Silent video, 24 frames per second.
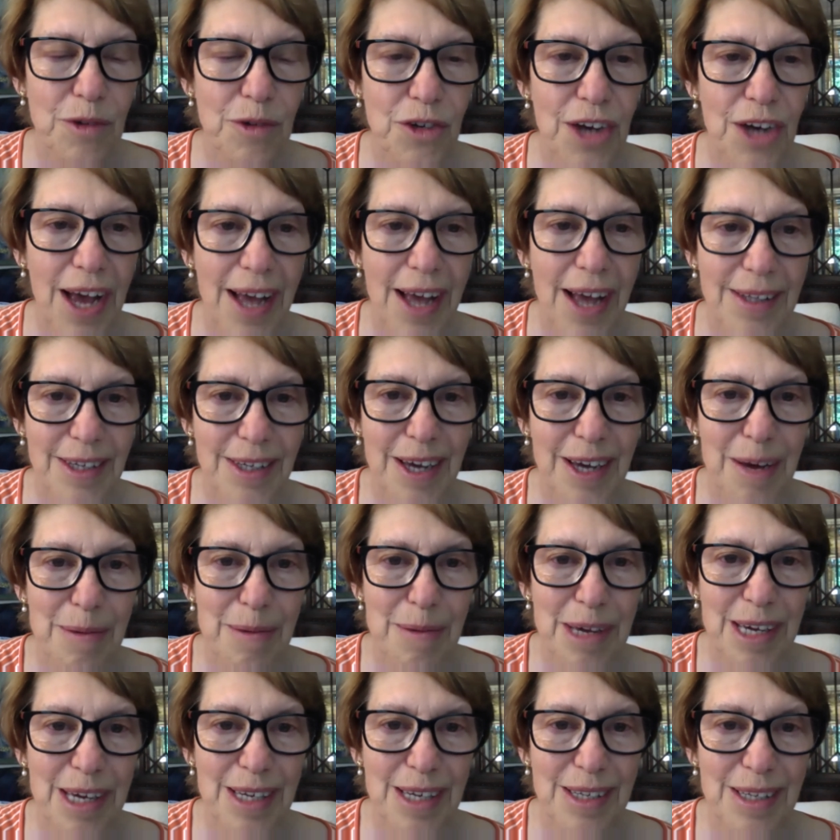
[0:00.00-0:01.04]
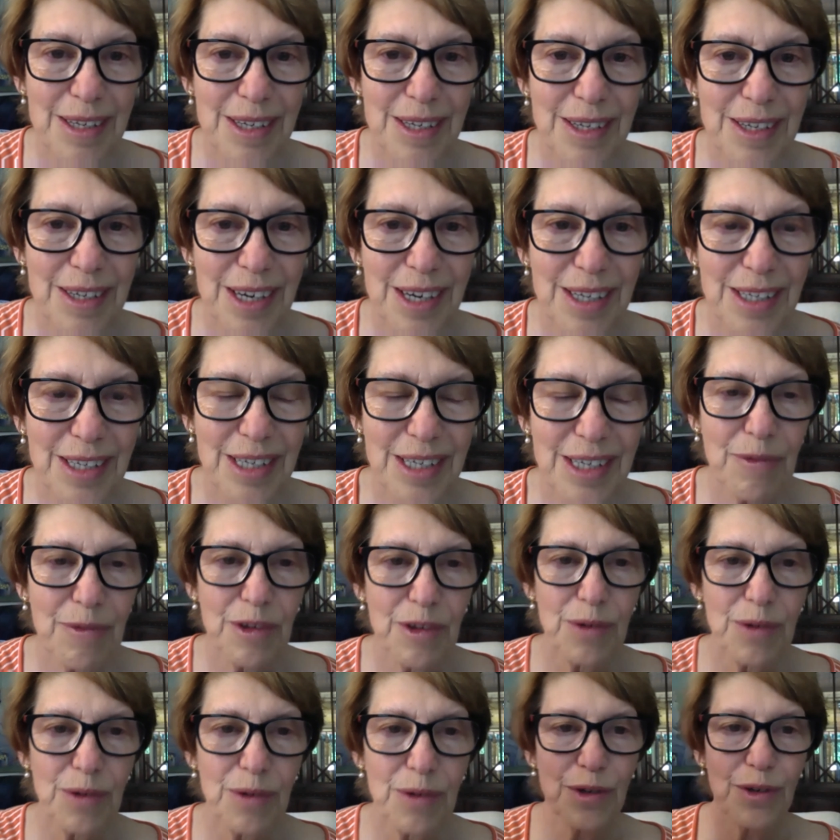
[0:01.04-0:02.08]
chats coming in suggesting
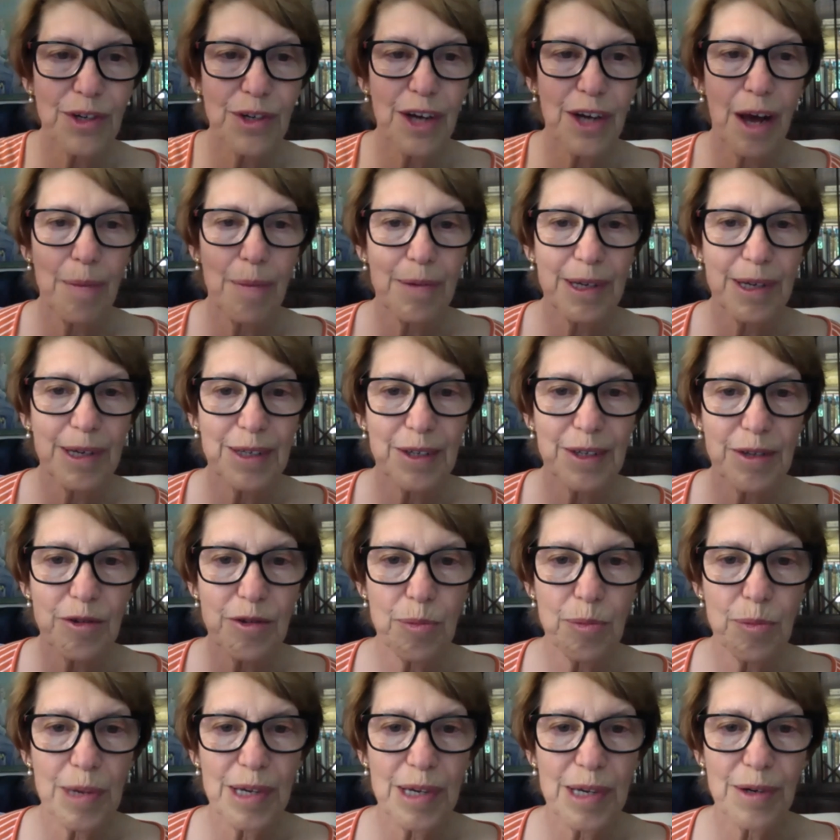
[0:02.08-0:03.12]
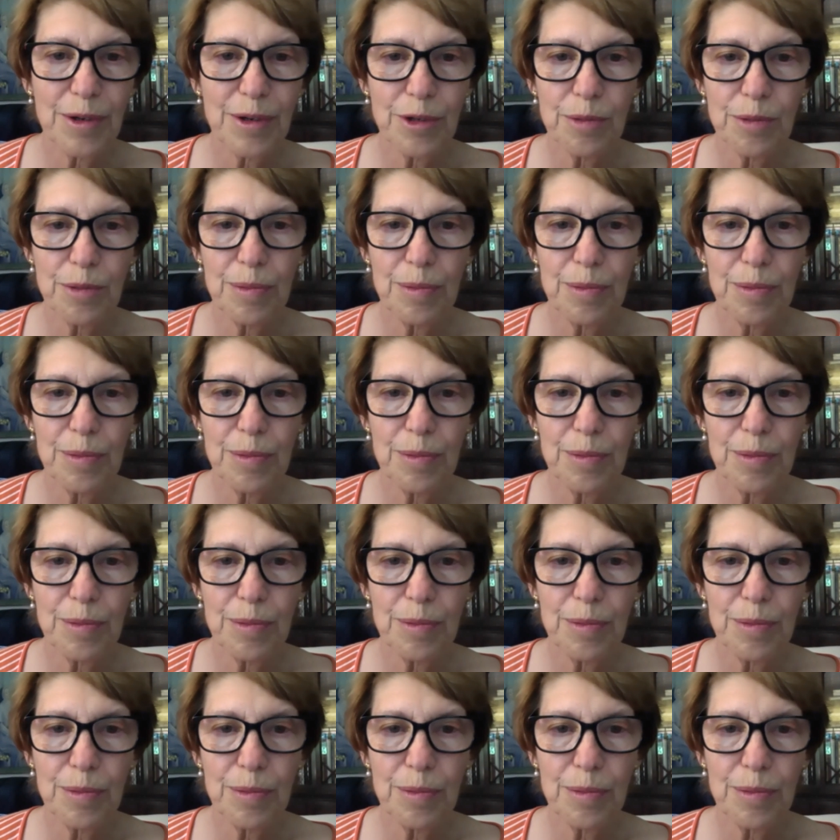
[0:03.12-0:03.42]
future topics and speakers,